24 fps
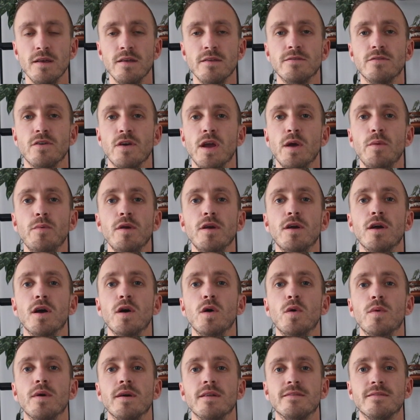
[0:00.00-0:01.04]
So here we go
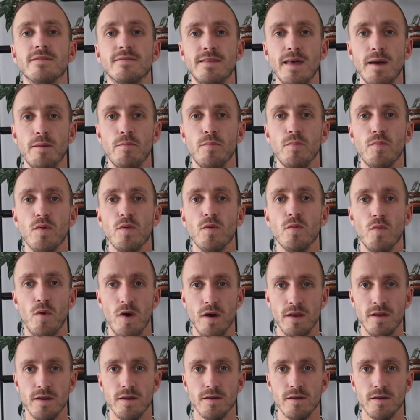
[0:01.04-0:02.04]
with step 1.